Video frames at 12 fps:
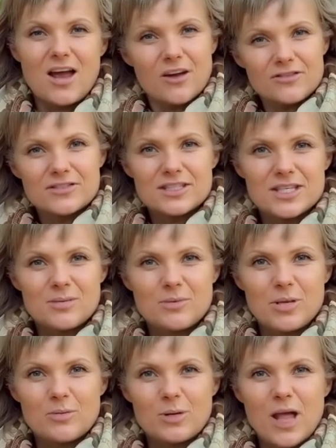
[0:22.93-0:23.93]
I often see
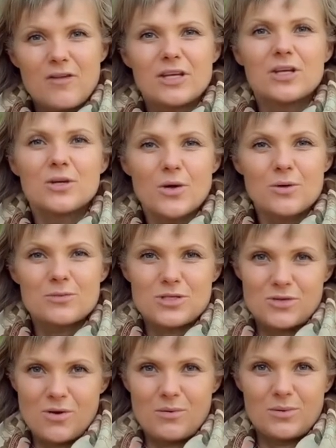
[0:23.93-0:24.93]
people having
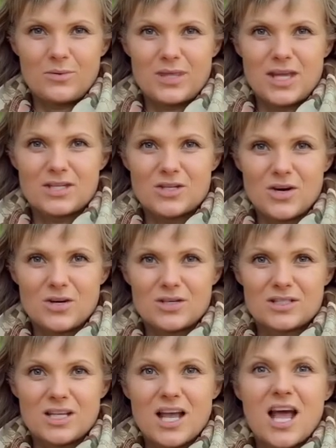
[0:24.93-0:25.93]
enormous trouble with their
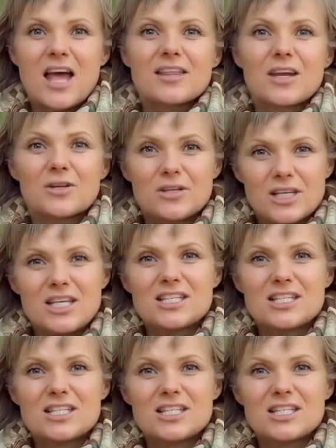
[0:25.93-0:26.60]
dogs that could